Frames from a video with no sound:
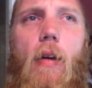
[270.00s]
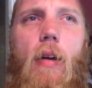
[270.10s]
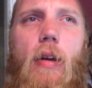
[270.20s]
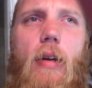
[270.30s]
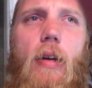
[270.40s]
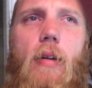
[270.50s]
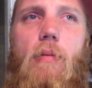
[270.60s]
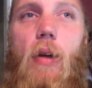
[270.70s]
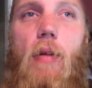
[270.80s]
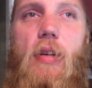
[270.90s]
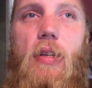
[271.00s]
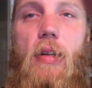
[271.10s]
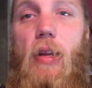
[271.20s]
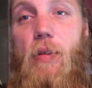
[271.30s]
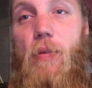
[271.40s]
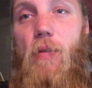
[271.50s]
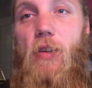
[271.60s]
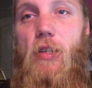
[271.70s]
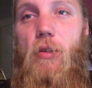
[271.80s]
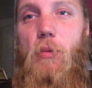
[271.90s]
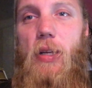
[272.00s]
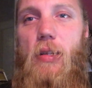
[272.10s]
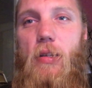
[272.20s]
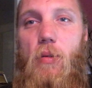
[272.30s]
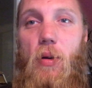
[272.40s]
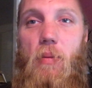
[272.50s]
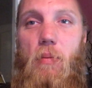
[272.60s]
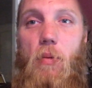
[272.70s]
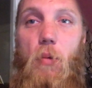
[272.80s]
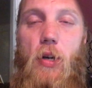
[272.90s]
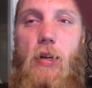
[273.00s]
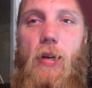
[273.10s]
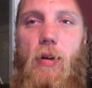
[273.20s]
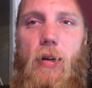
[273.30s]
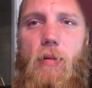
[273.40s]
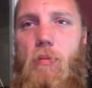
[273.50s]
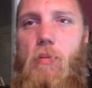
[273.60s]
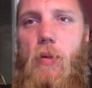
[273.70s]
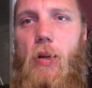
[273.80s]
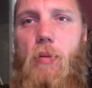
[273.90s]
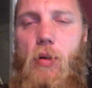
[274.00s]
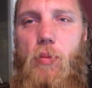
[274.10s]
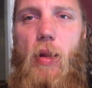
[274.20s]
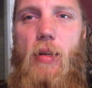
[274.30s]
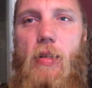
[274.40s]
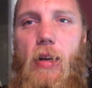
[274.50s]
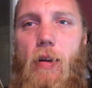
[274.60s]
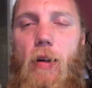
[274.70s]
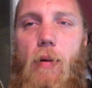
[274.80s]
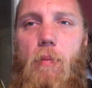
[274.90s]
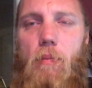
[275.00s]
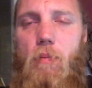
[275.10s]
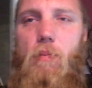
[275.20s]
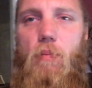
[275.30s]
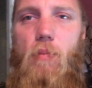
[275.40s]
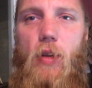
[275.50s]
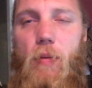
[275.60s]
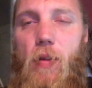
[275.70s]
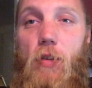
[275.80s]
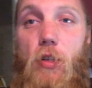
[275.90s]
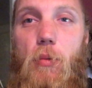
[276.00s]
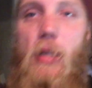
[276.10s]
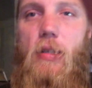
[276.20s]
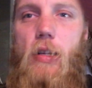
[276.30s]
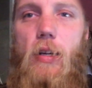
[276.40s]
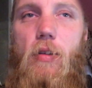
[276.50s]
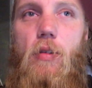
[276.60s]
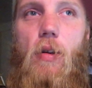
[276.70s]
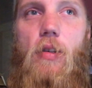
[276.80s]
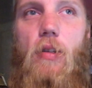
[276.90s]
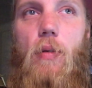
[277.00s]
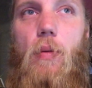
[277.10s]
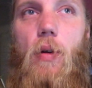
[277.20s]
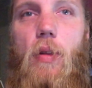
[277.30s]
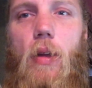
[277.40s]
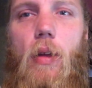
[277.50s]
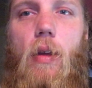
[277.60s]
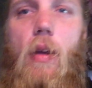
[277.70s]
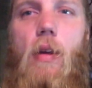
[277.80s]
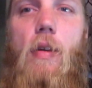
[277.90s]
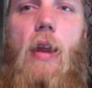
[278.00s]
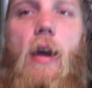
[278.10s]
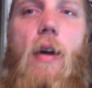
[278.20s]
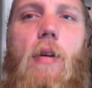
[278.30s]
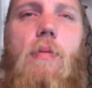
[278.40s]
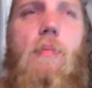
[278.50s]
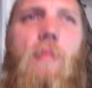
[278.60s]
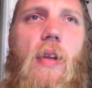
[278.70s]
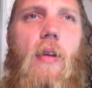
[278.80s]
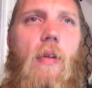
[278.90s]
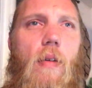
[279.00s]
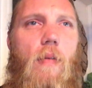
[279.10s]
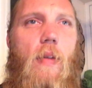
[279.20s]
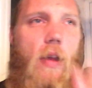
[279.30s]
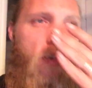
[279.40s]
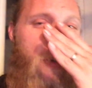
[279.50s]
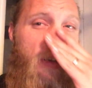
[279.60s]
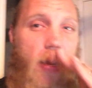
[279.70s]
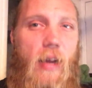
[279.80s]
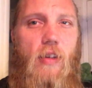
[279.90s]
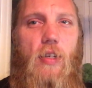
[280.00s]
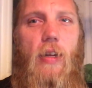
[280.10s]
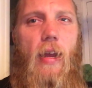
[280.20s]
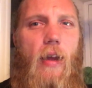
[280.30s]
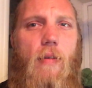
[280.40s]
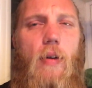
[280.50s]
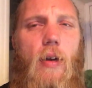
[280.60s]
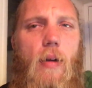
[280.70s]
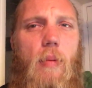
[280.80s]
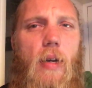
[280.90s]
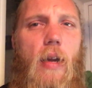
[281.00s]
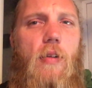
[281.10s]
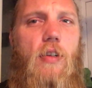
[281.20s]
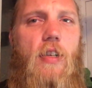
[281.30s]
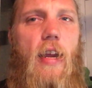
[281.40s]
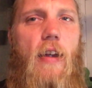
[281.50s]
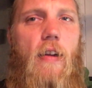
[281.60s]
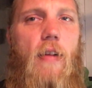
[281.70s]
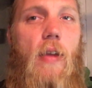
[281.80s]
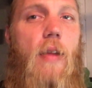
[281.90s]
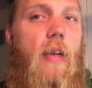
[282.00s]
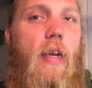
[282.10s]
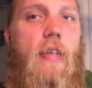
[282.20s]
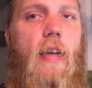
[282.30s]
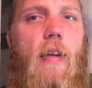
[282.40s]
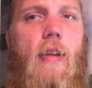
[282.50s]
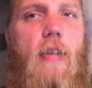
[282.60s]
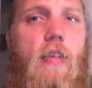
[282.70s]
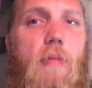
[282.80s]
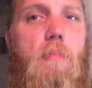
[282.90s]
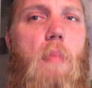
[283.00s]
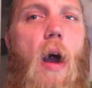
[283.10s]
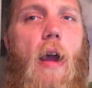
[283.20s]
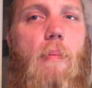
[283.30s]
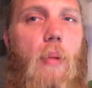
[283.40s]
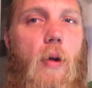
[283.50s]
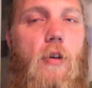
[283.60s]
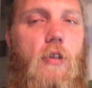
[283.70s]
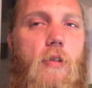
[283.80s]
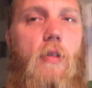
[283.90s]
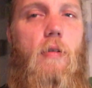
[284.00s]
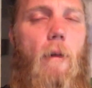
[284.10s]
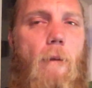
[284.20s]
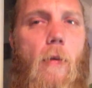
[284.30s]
Obviously that's 52 weeks or 1 year, goes without saying, 52 weeks in a year, so on and so forth. Now that you actually have an understanding of that, and like I said, this is my personal,